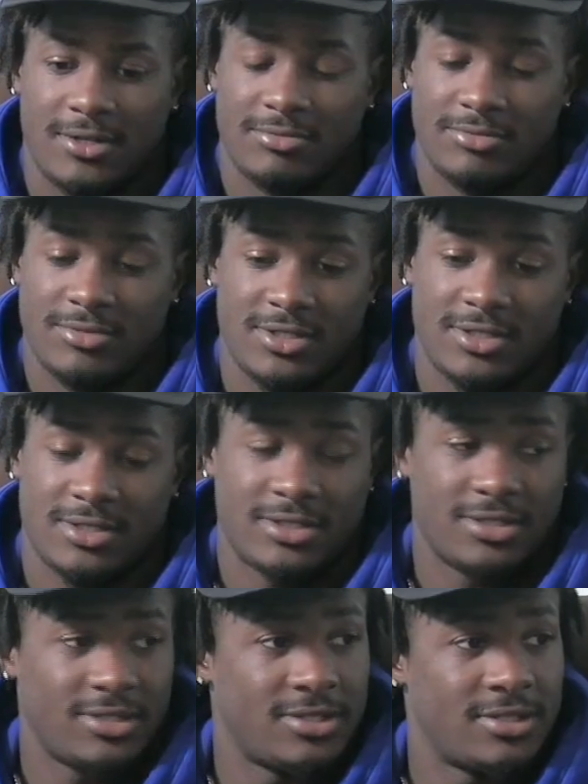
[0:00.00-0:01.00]
Which one
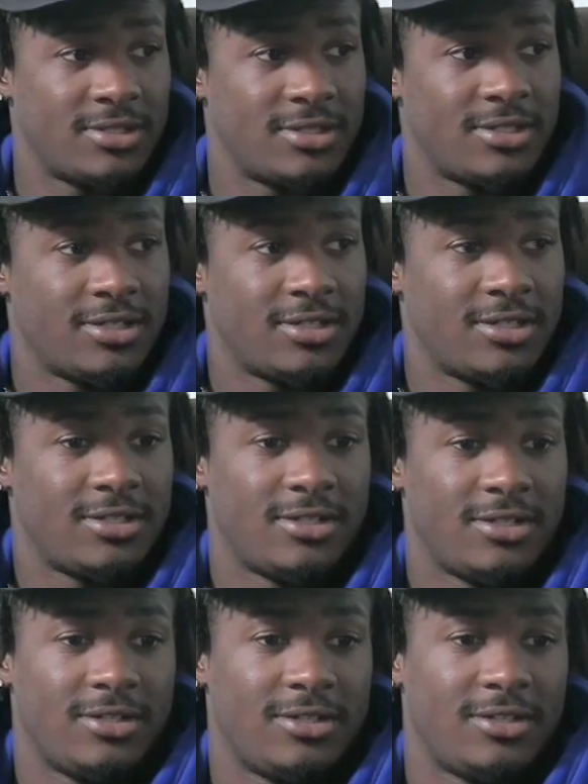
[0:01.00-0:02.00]
means more to you?
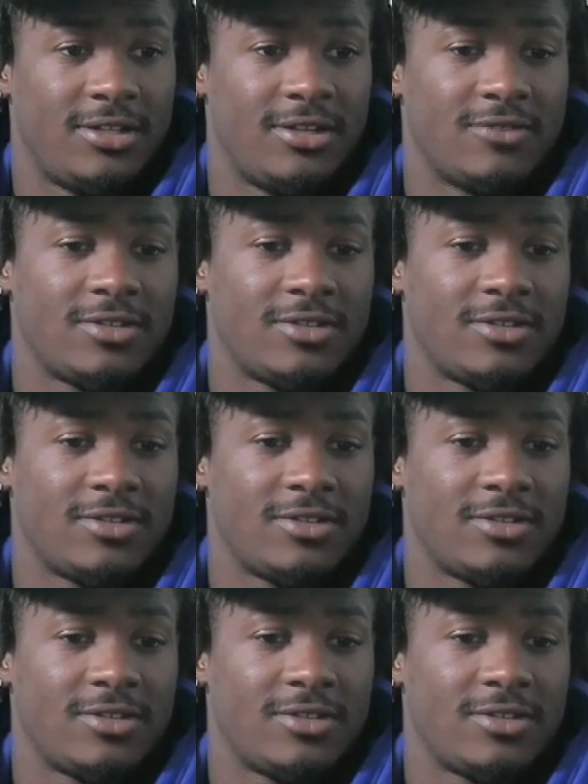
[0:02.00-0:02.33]
I say that. to